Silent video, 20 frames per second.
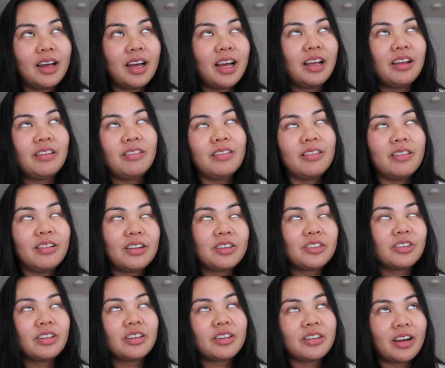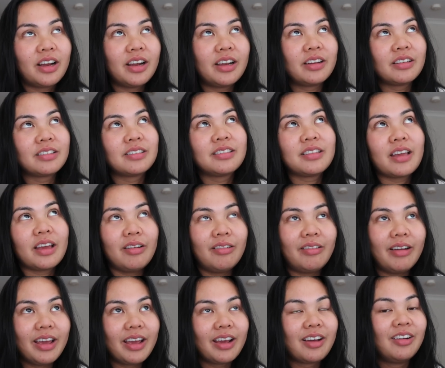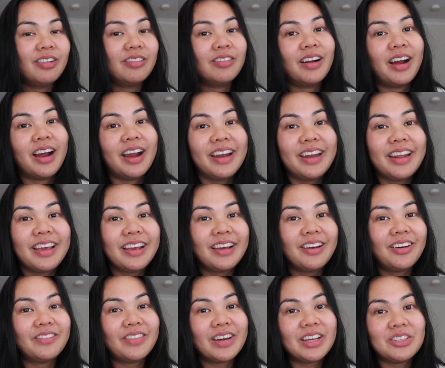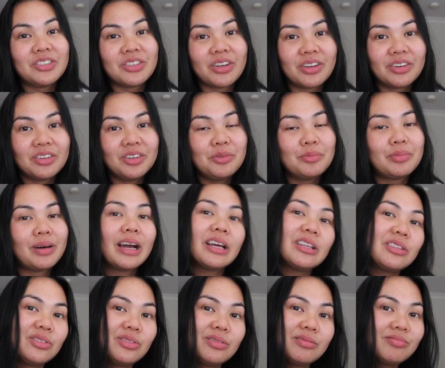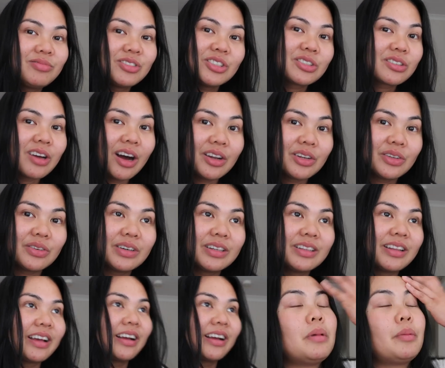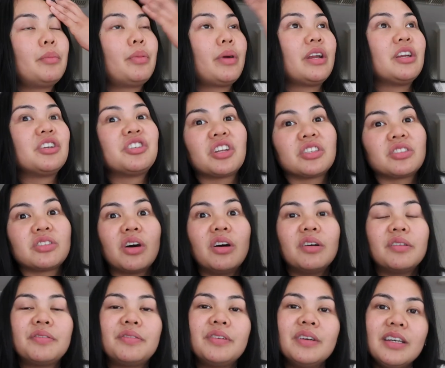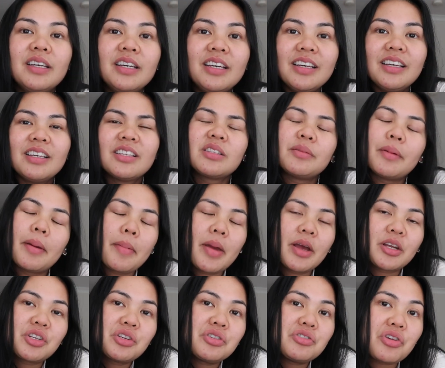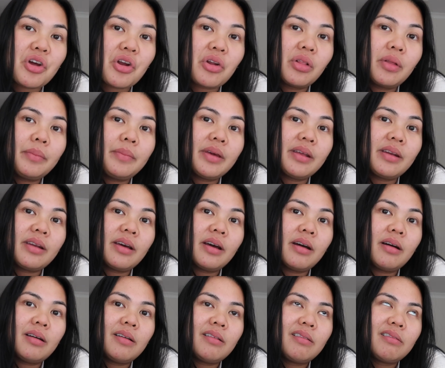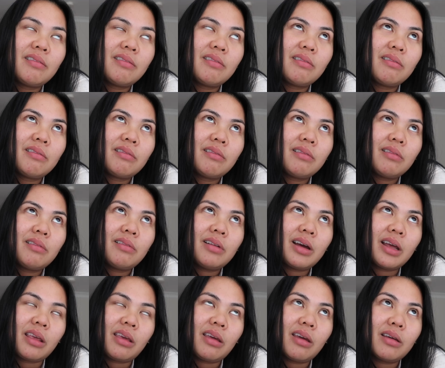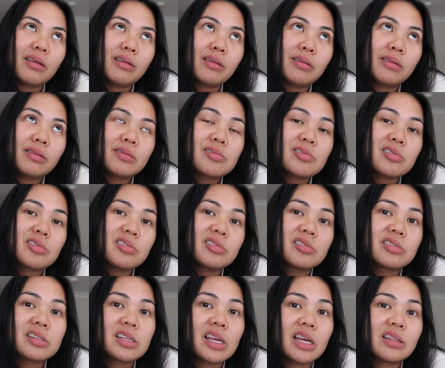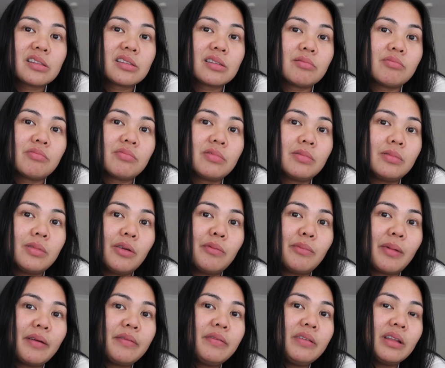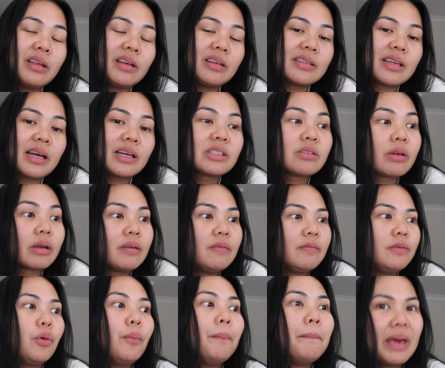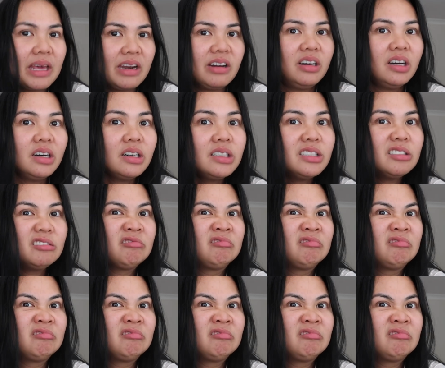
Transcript: I'm literally trying to stay awake writing on my journal, but I just can't do it. my brain shuts off. So maybe I should journal a bit now. I guess, to just get some of my feelings out so I can feel better.